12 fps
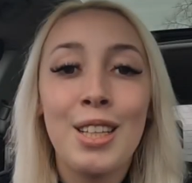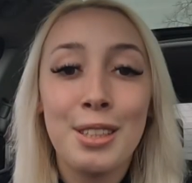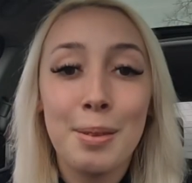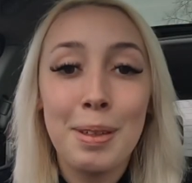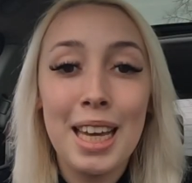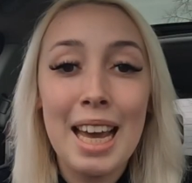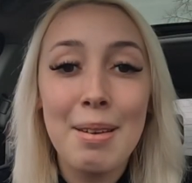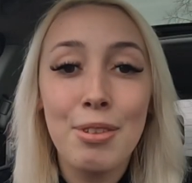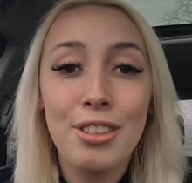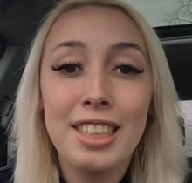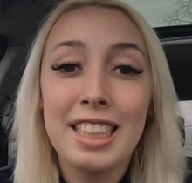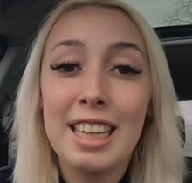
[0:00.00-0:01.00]
To be able
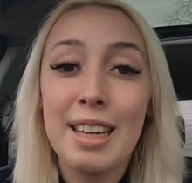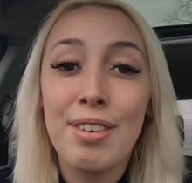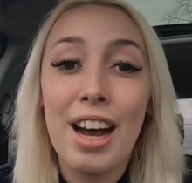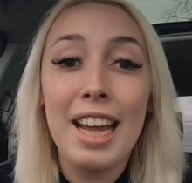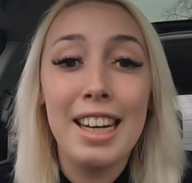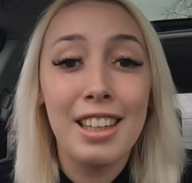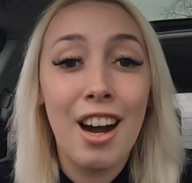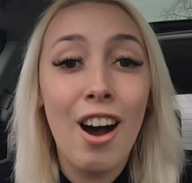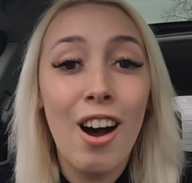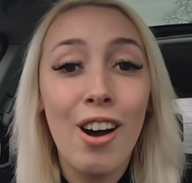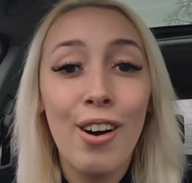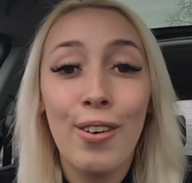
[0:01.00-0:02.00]
to deliver in a
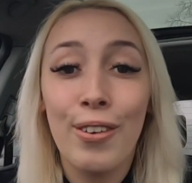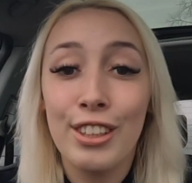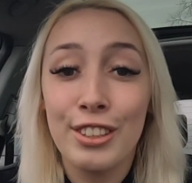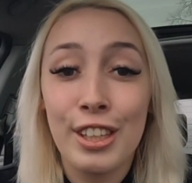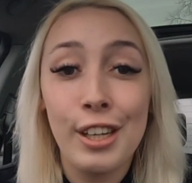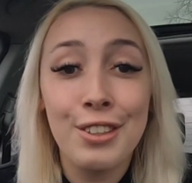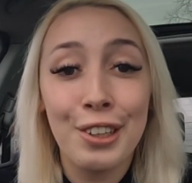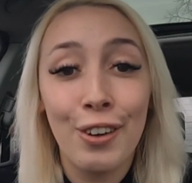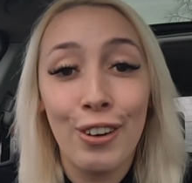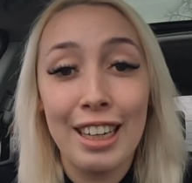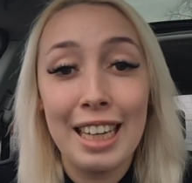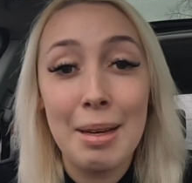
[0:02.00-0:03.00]
car, on a scooter, or
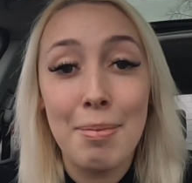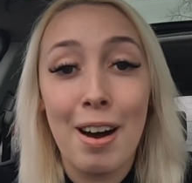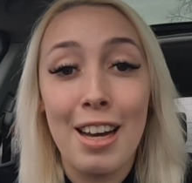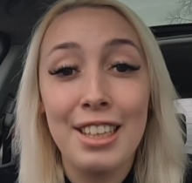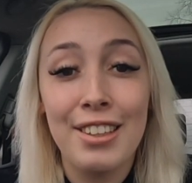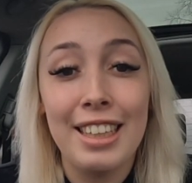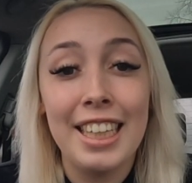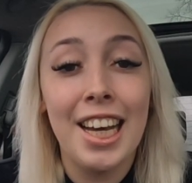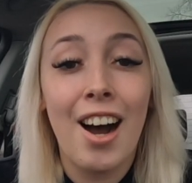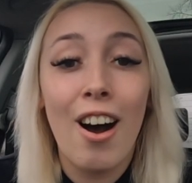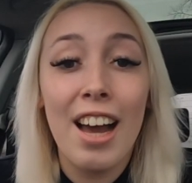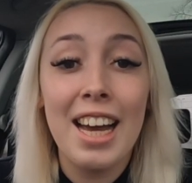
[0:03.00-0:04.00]
an e bike, you need
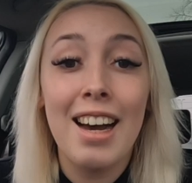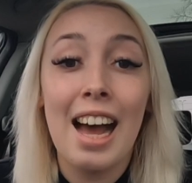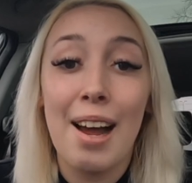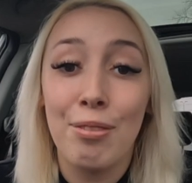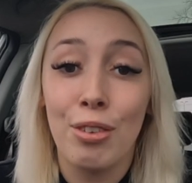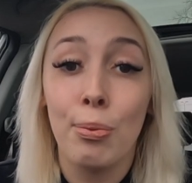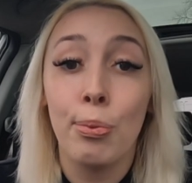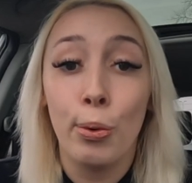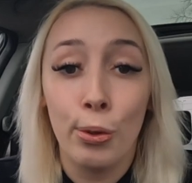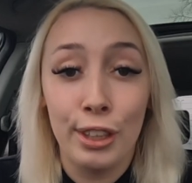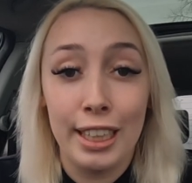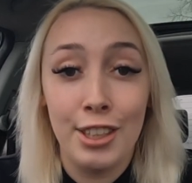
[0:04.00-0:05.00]
hire and
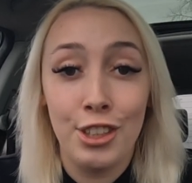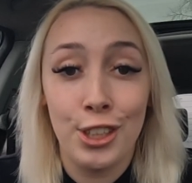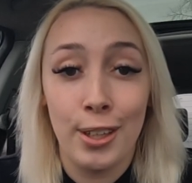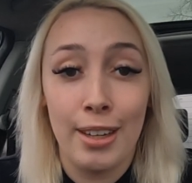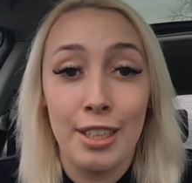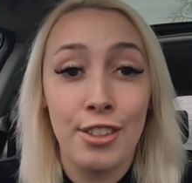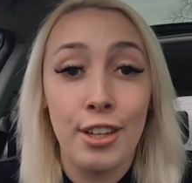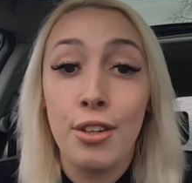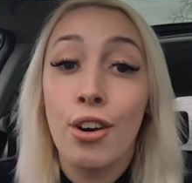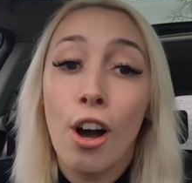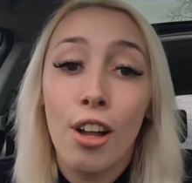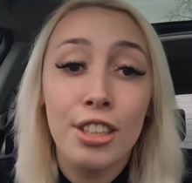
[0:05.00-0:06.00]
reward insurance. So you
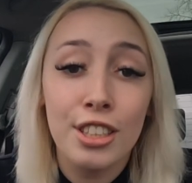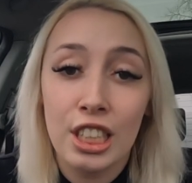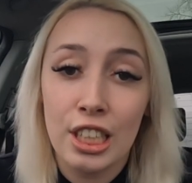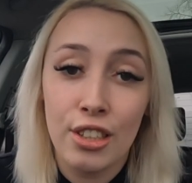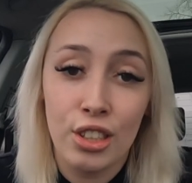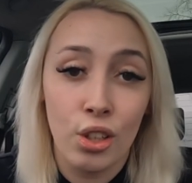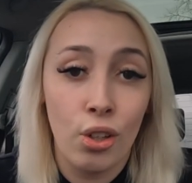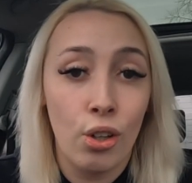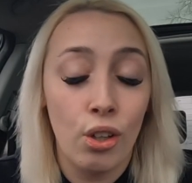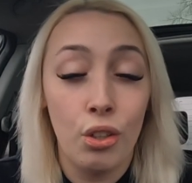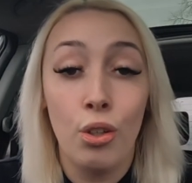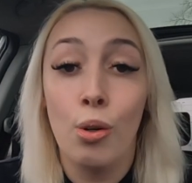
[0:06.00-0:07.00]
can't just use your
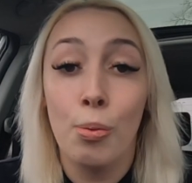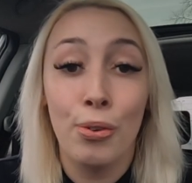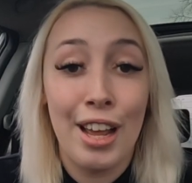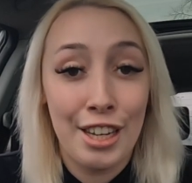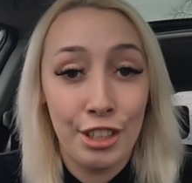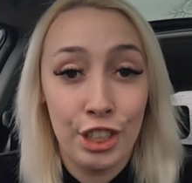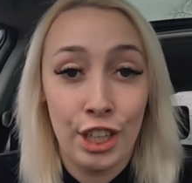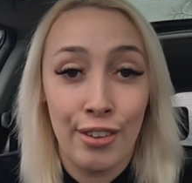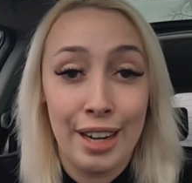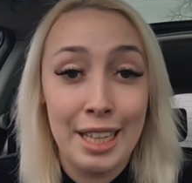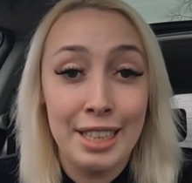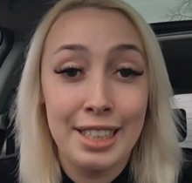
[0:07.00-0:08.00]
normal
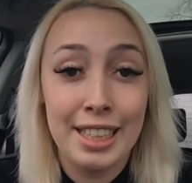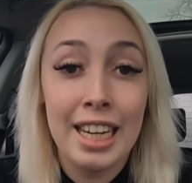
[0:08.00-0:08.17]
insurance.